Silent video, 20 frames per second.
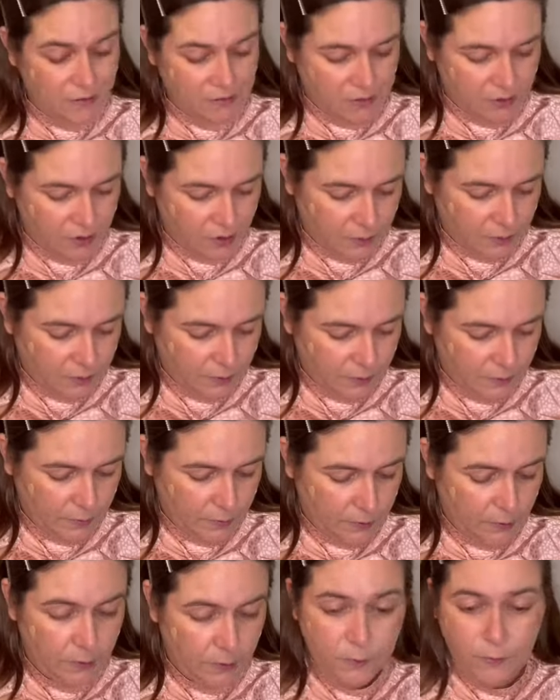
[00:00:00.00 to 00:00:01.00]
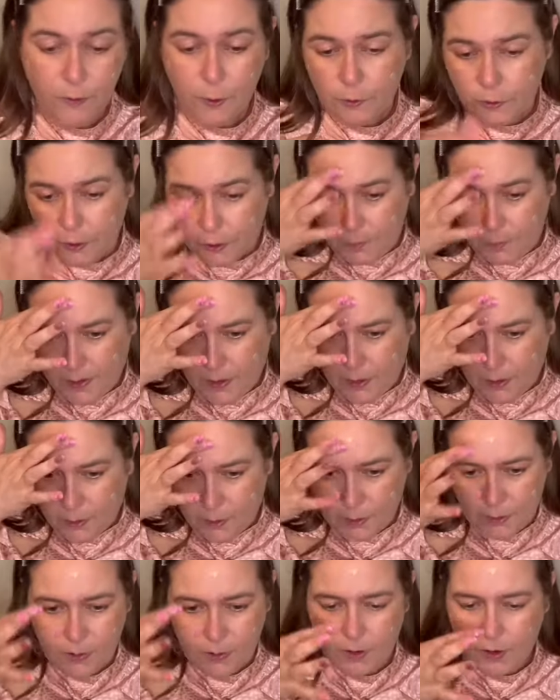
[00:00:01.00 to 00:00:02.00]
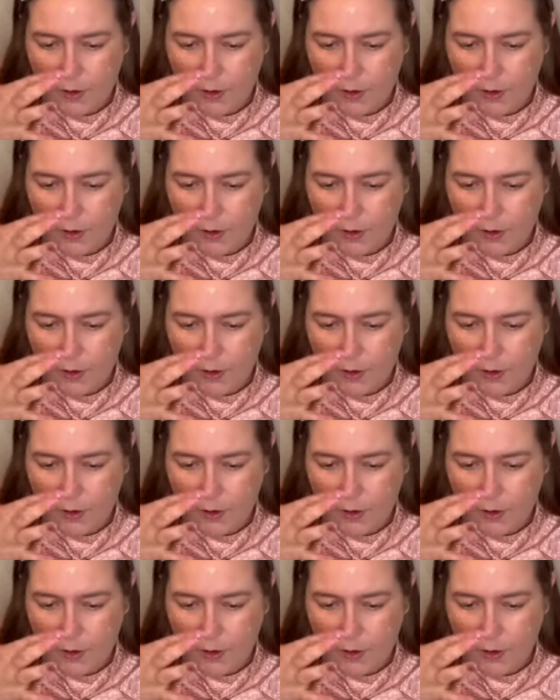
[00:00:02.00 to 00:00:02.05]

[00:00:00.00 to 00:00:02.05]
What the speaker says: So it should be a good